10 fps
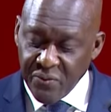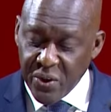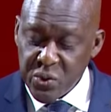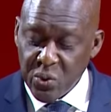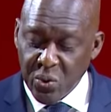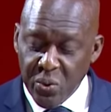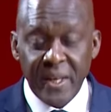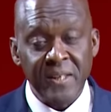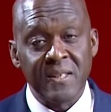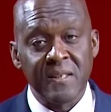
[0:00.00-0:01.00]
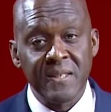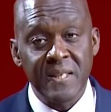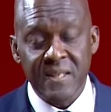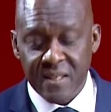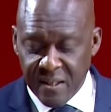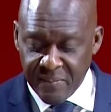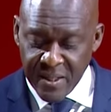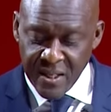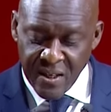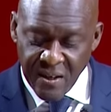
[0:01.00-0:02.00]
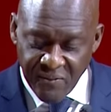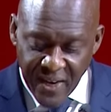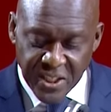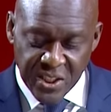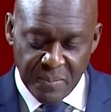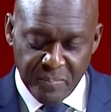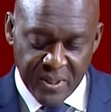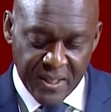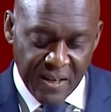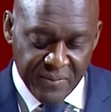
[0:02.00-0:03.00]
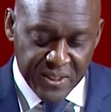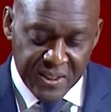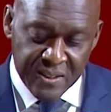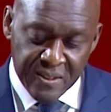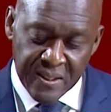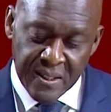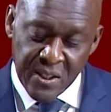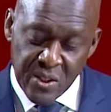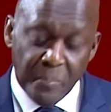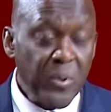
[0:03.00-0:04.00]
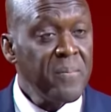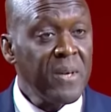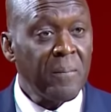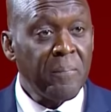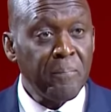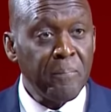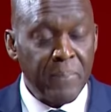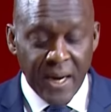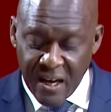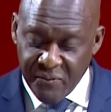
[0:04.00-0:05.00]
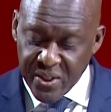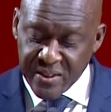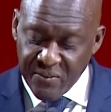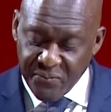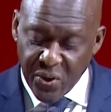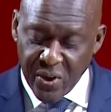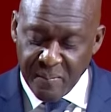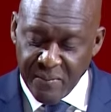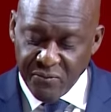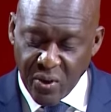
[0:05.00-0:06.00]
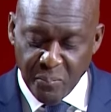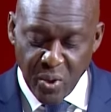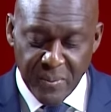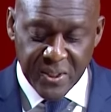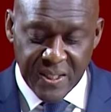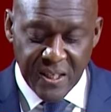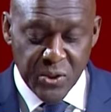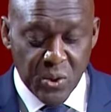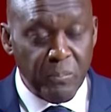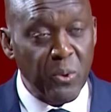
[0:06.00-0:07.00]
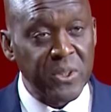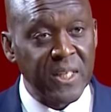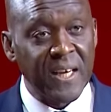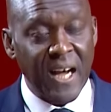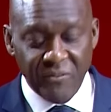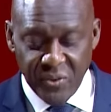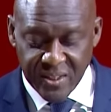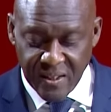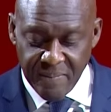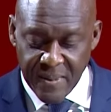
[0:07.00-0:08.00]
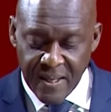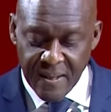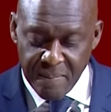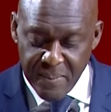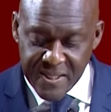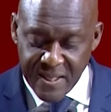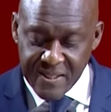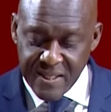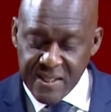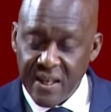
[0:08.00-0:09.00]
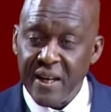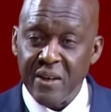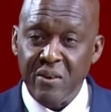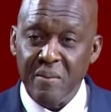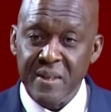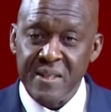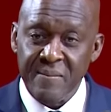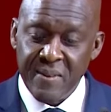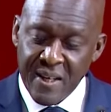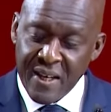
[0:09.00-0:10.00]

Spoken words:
with us to create this flagship event, the premier Pan-African forum for promoting and supporting African businesses and economies.